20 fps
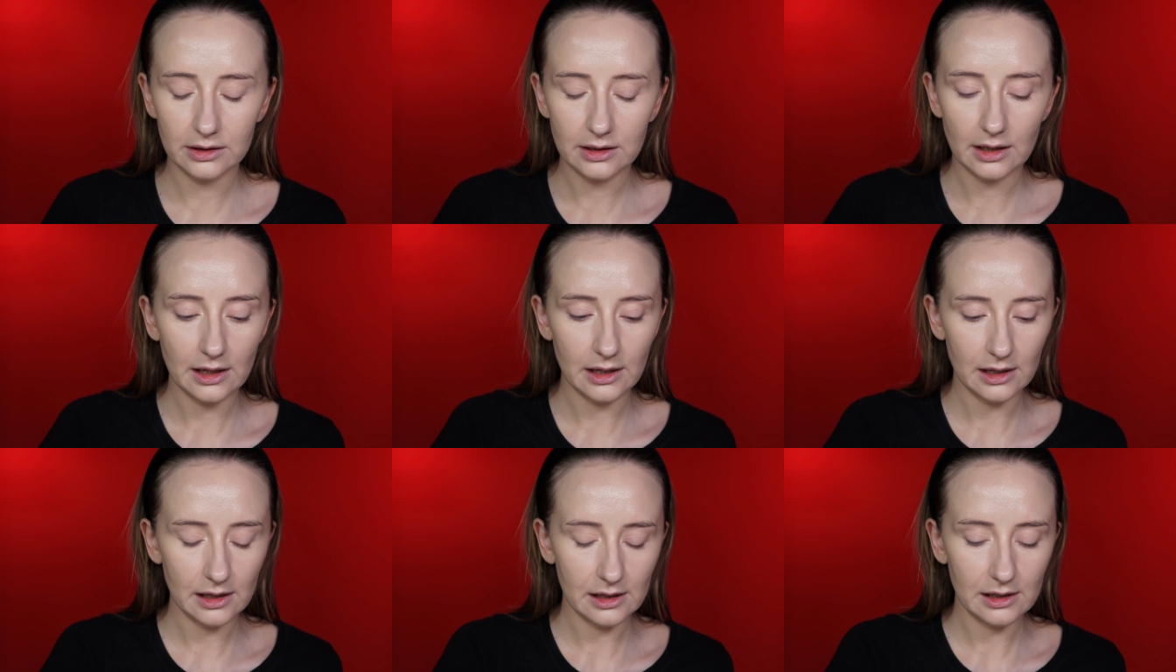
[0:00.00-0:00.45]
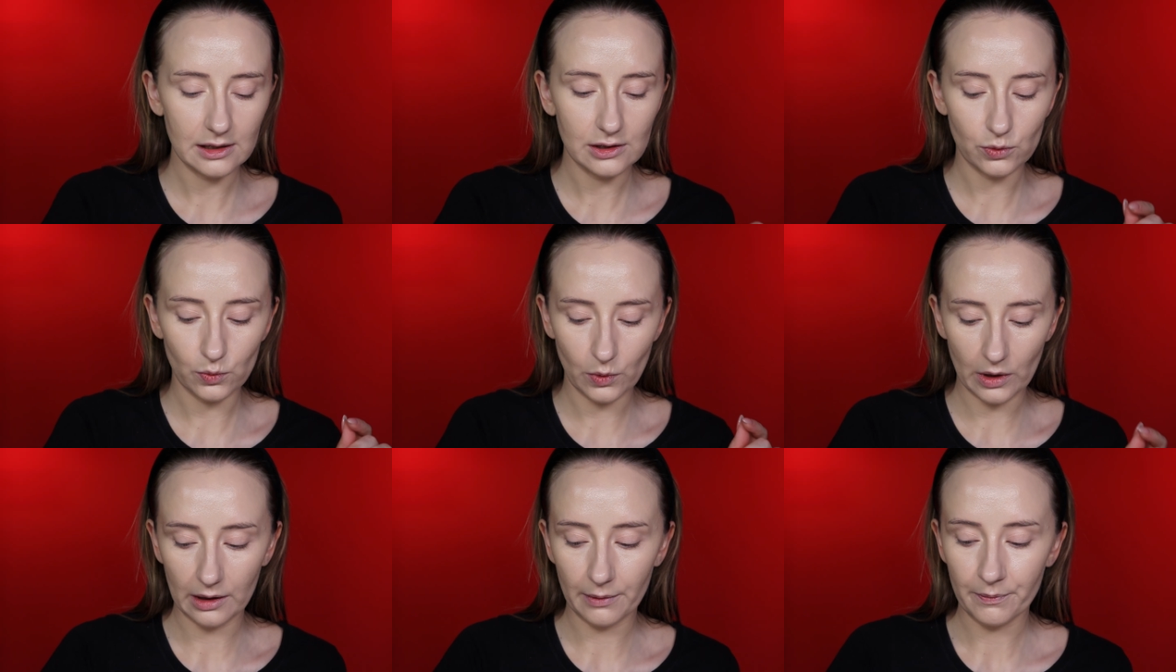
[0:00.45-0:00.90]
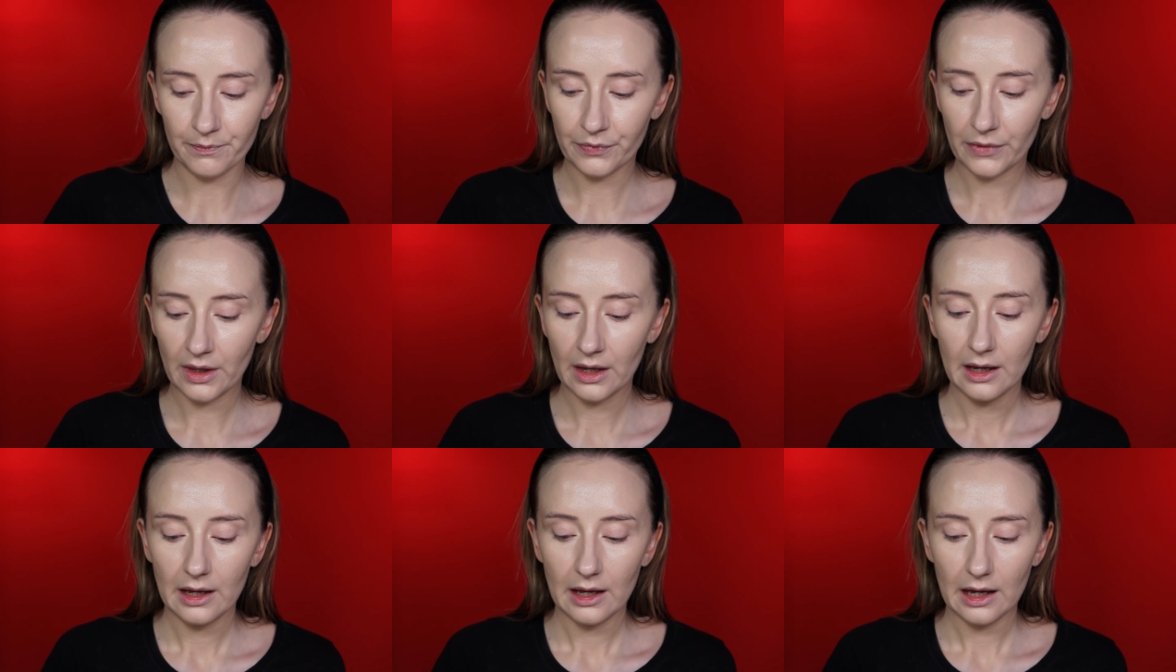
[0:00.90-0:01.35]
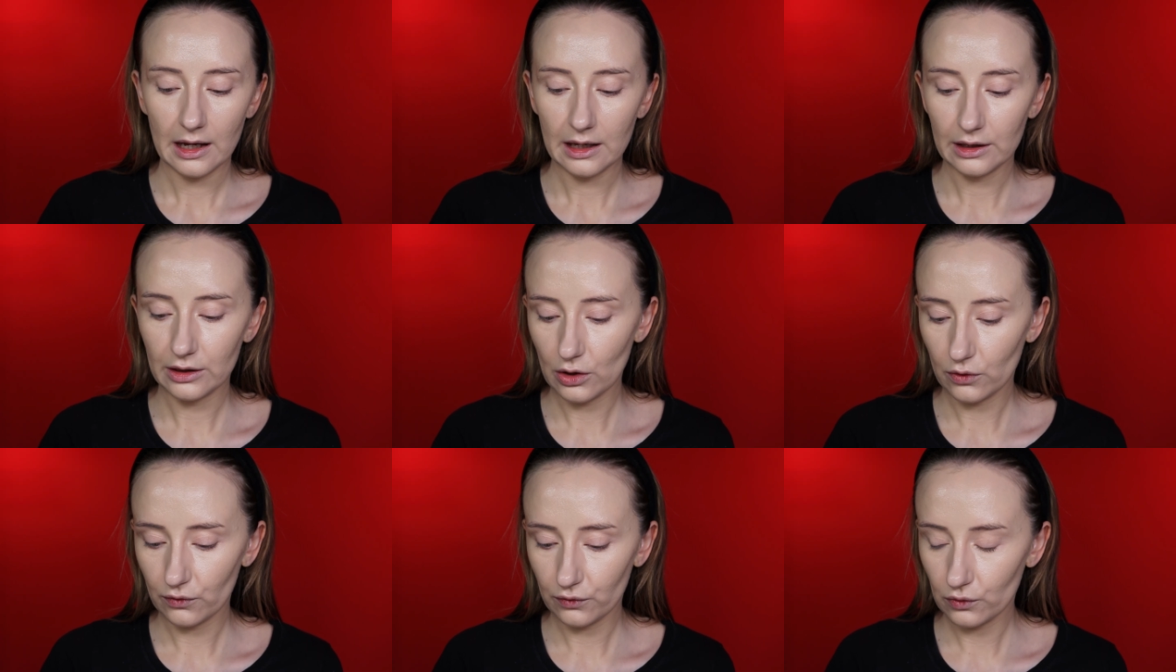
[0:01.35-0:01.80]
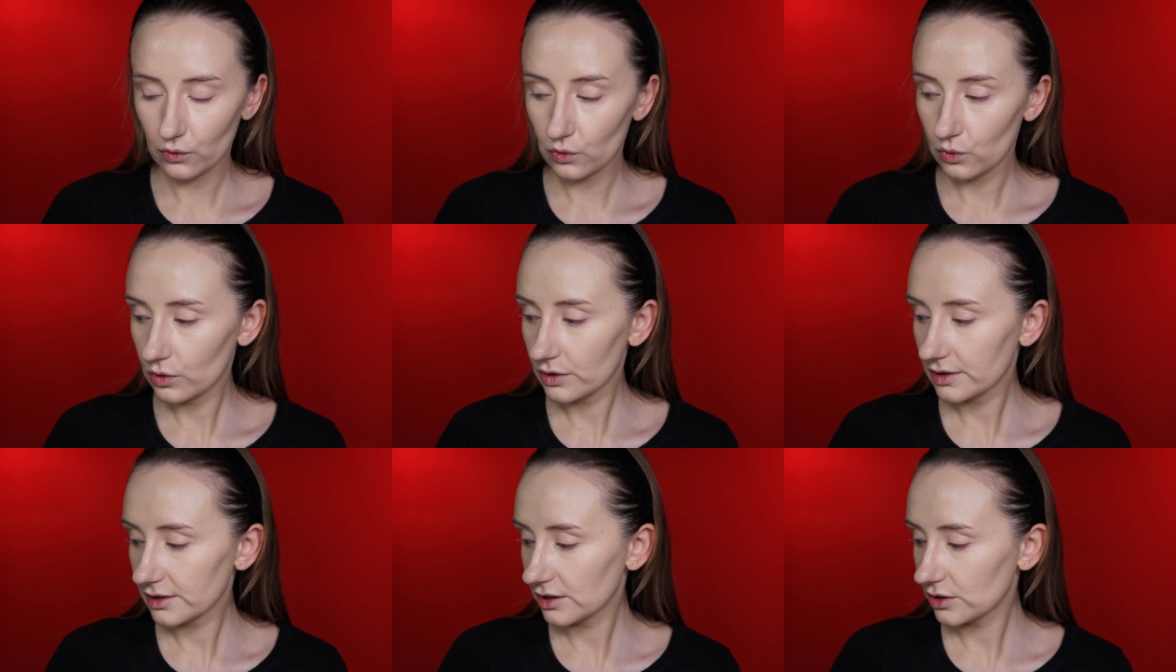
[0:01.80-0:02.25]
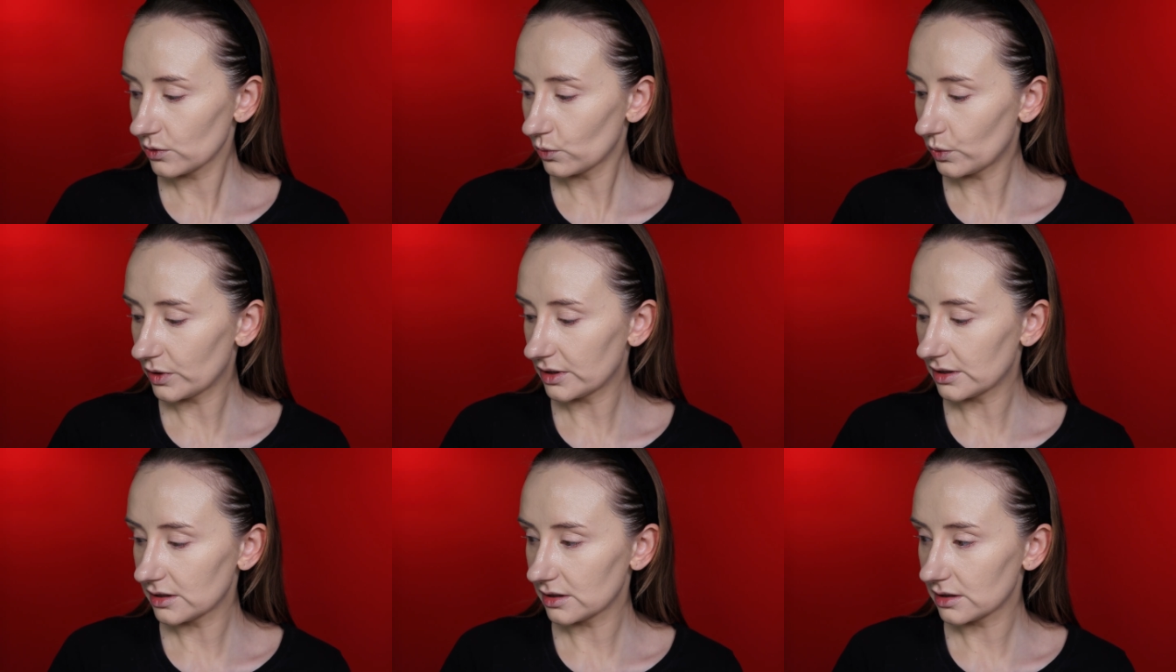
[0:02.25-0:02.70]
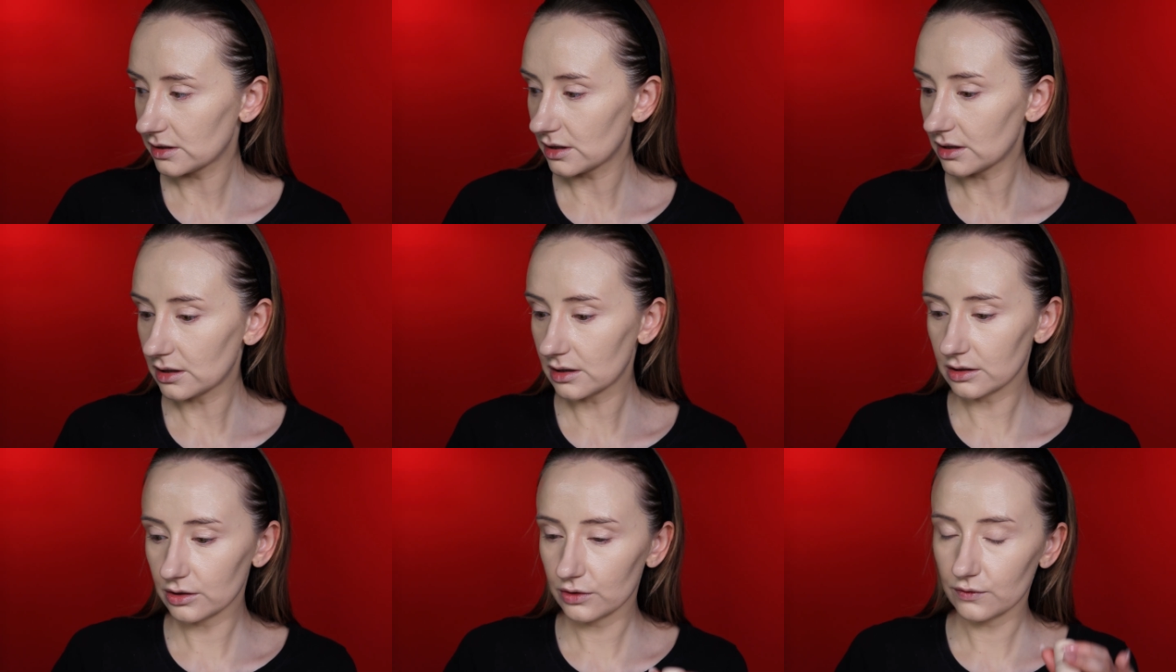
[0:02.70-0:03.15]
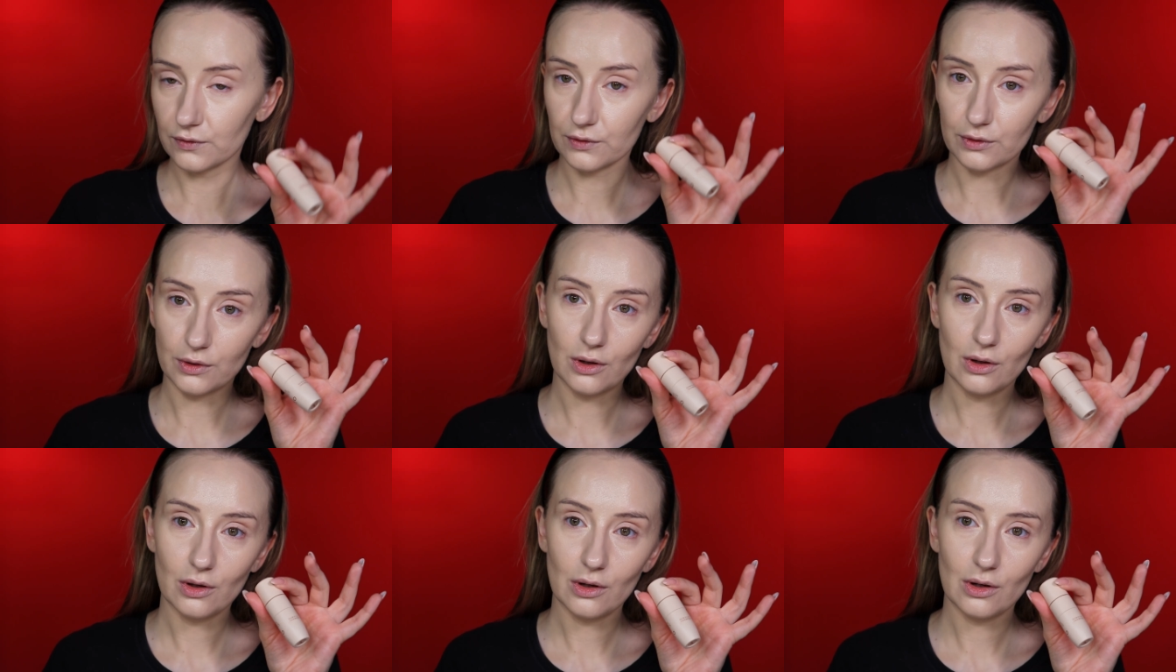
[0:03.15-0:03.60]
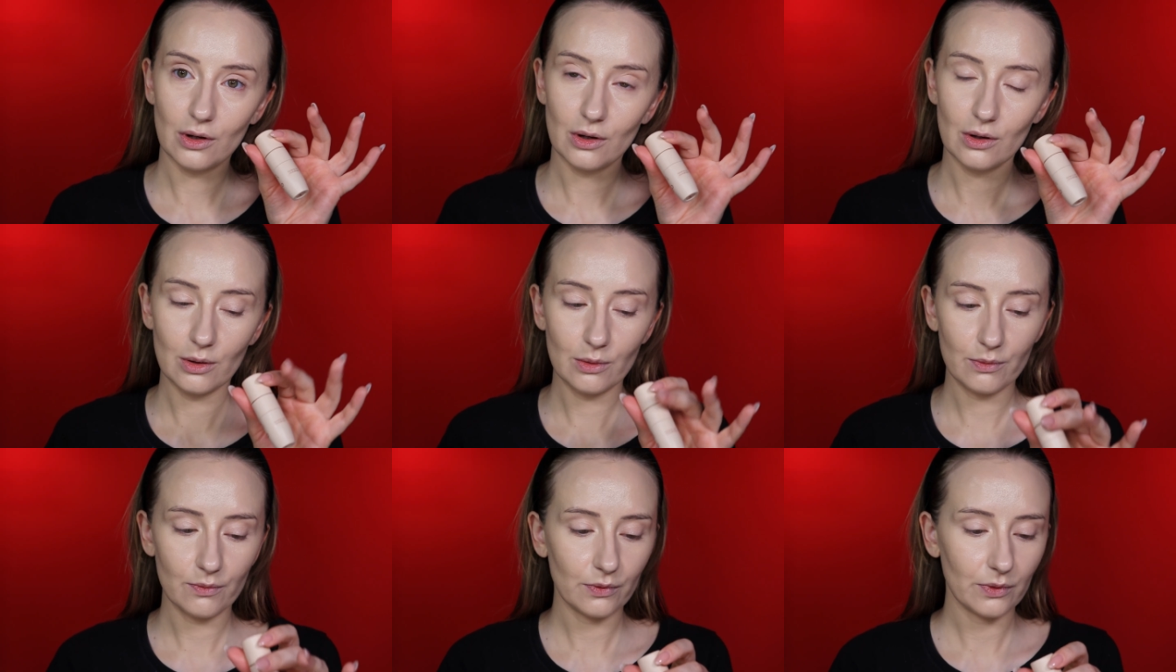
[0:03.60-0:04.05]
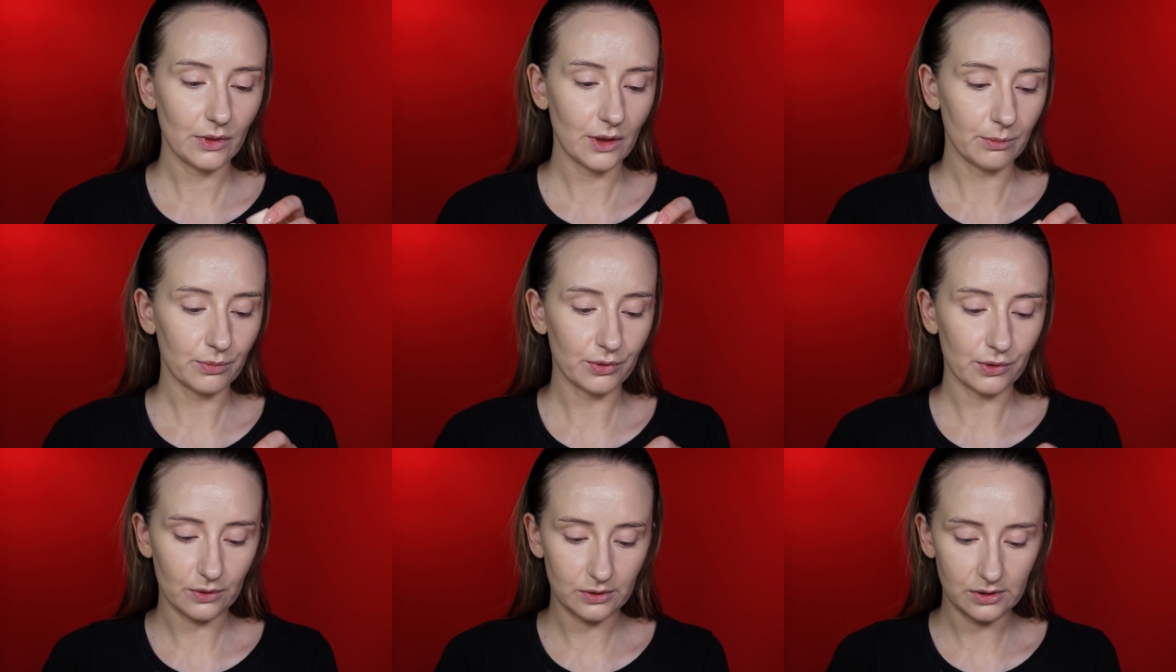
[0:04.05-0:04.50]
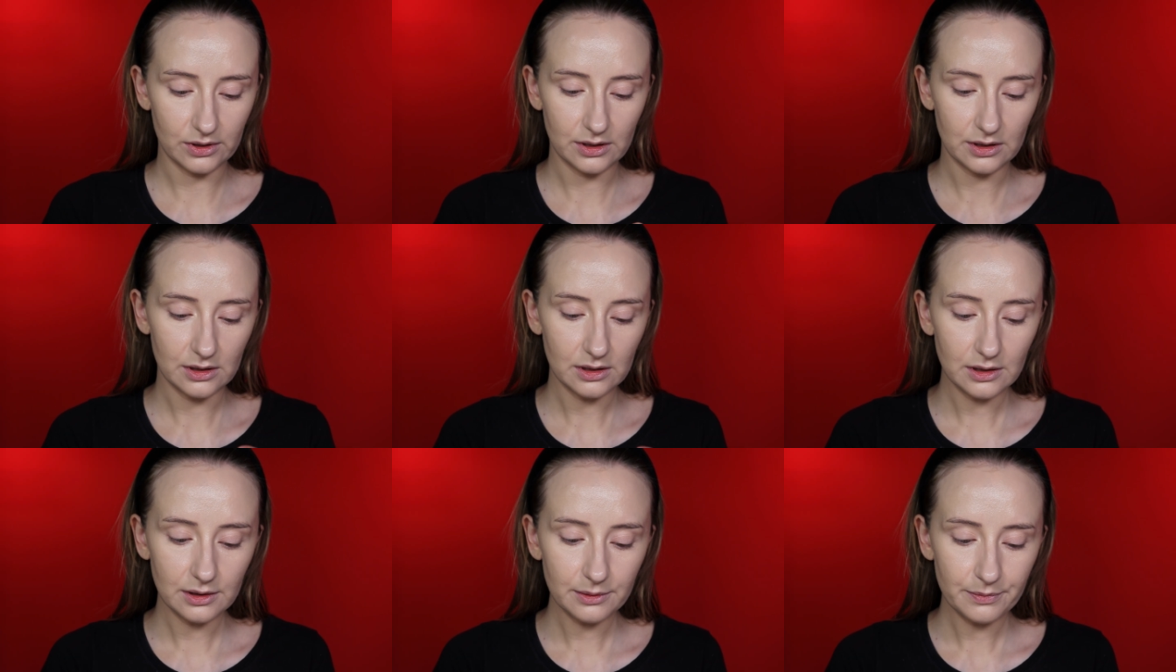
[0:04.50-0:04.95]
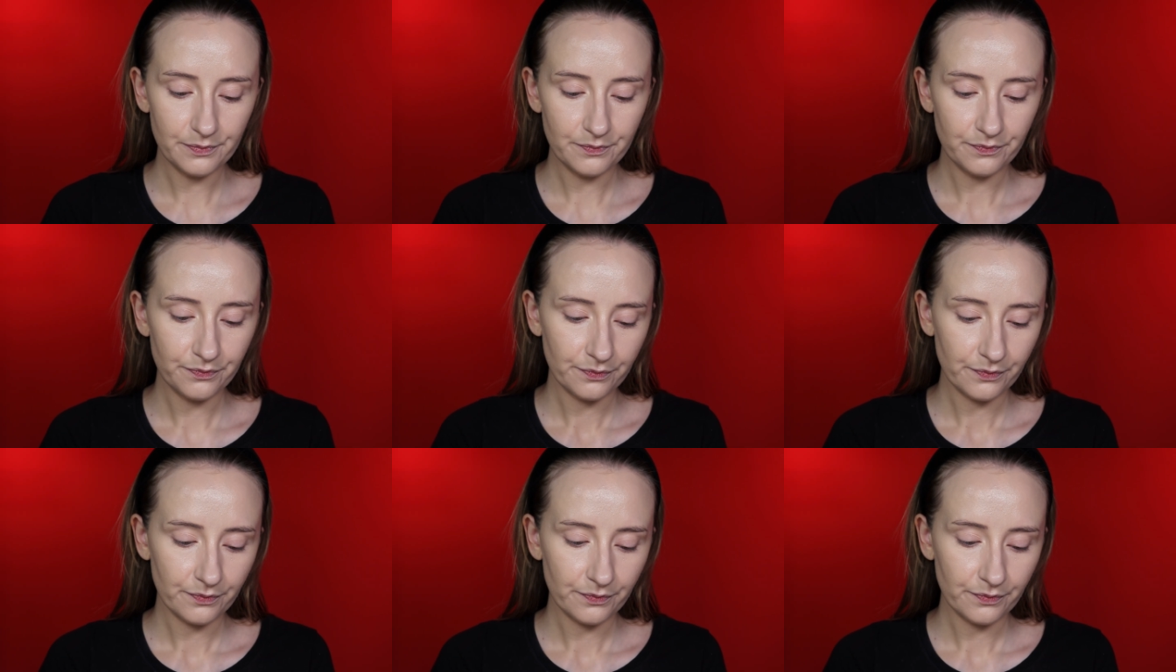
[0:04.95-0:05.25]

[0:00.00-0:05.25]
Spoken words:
it as well. And of course, we start from the bronzer,